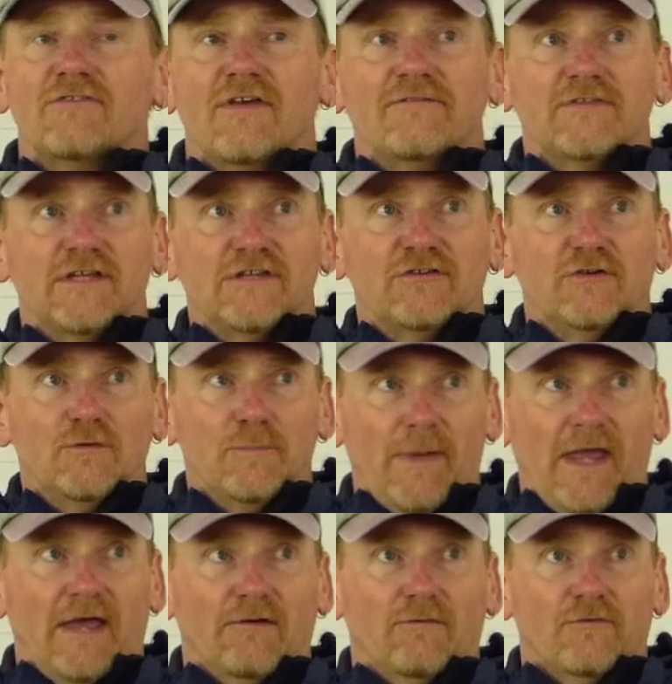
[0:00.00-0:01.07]
72
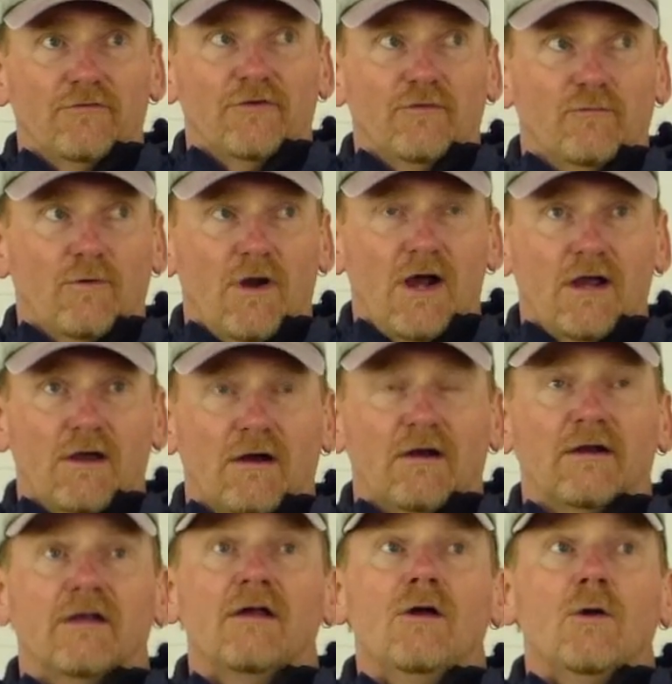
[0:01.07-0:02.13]
panels of rock
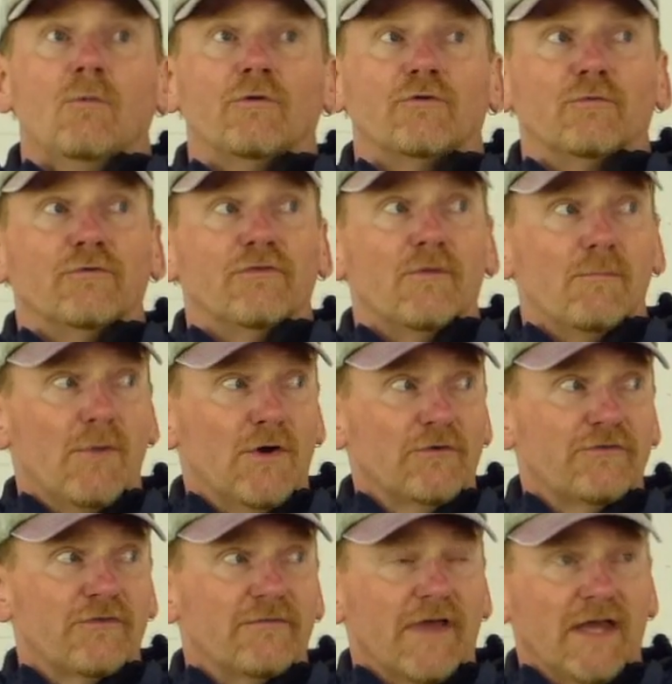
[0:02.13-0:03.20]
art, which was the
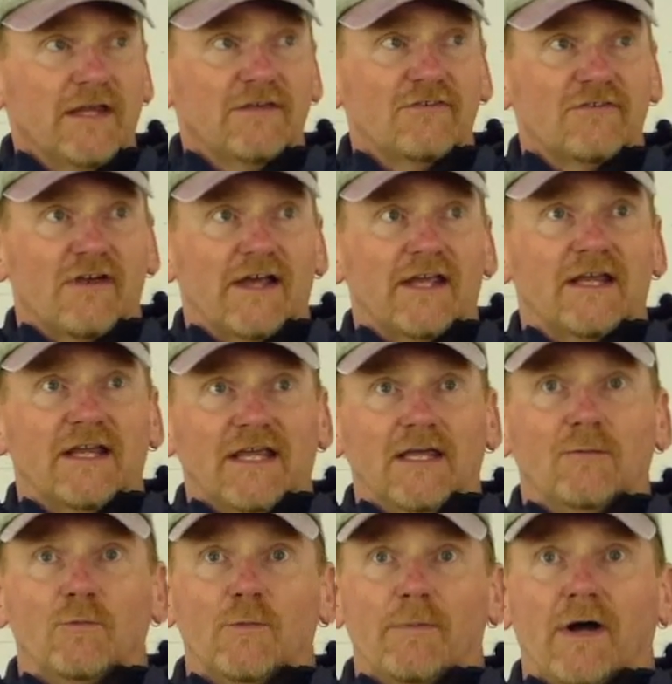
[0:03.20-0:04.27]
most of any site
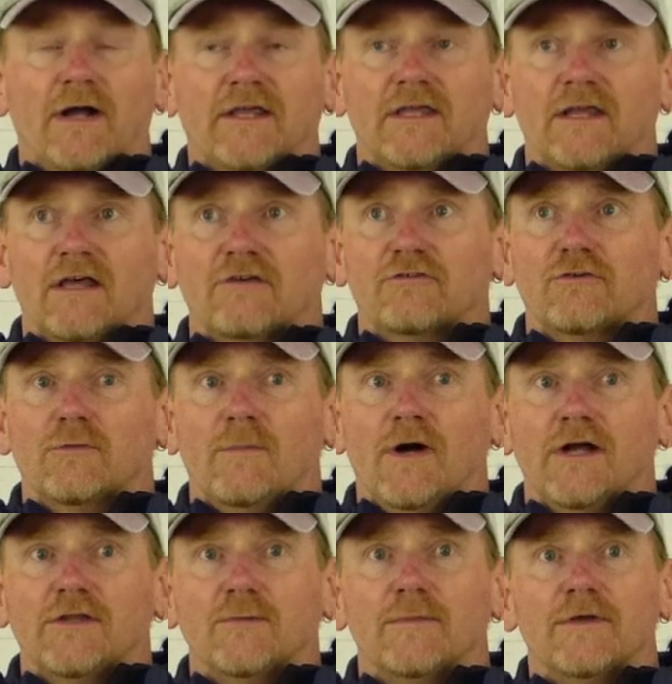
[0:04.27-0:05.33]
in Wupatki National
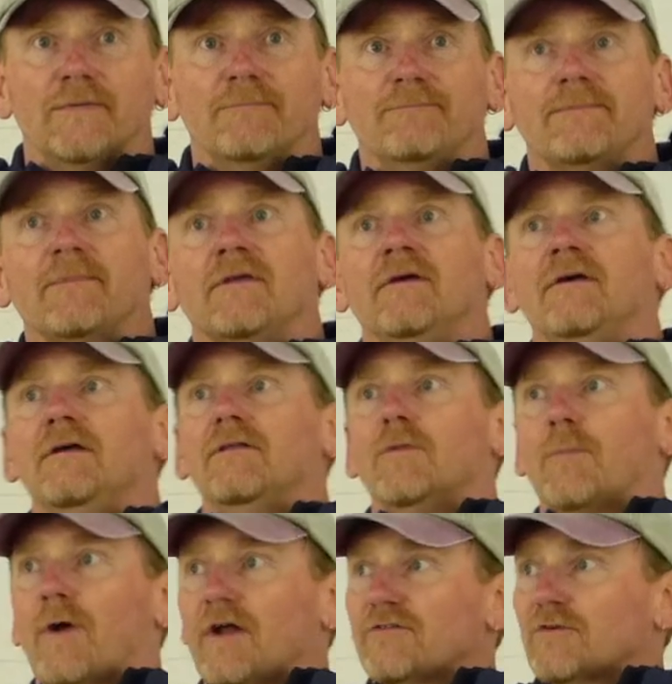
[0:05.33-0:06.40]
Monument. The
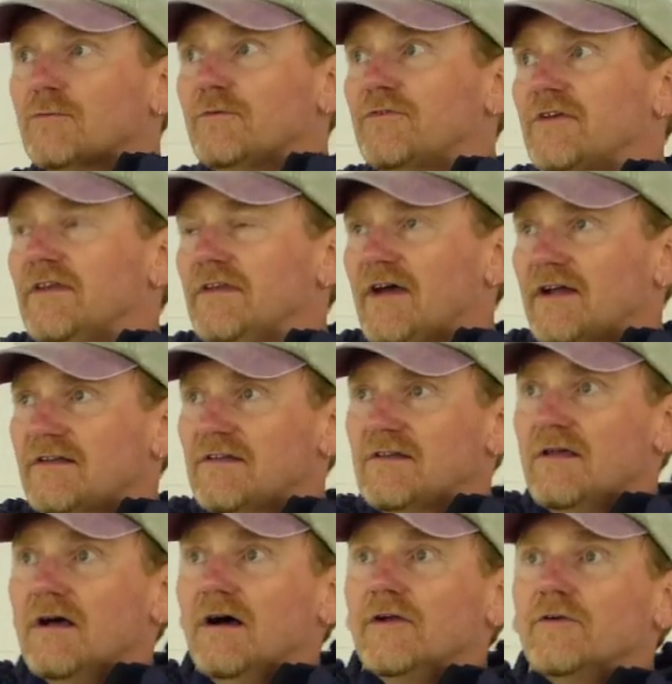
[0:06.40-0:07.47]
project was conducted
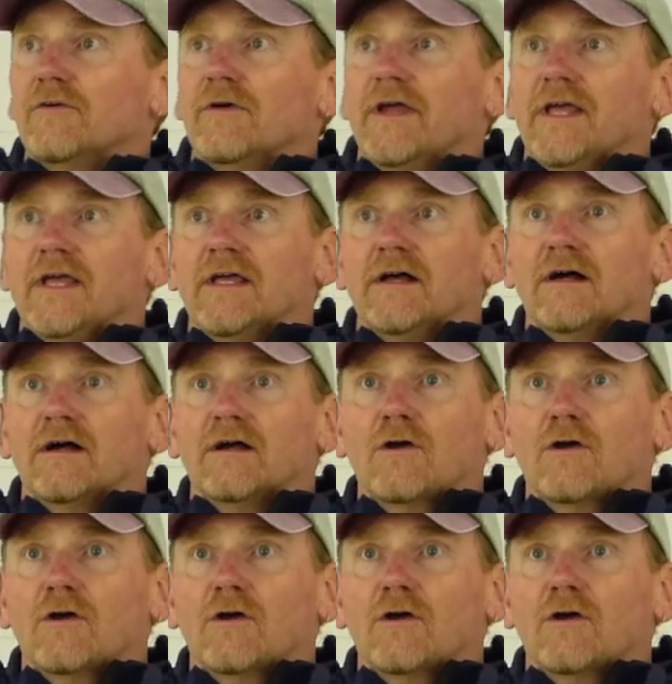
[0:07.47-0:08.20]
under a